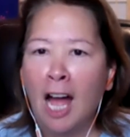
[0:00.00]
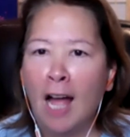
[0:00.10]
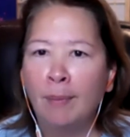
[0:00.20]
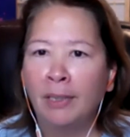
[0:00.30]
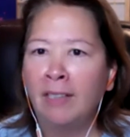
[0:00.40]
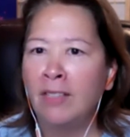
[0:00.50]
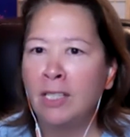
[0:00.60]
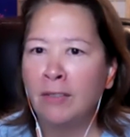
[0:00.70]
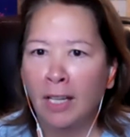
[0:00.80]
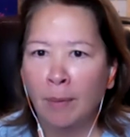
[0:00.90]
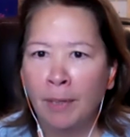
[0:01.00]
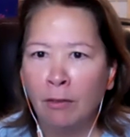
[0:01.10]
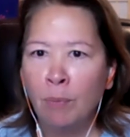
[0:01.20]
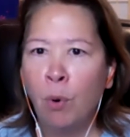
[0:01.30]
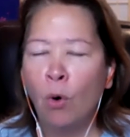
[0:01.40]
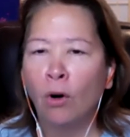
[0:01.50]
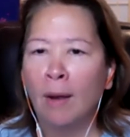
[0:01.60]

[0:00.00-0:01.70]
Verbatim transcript: I mm-hmm. believe in developing rapport.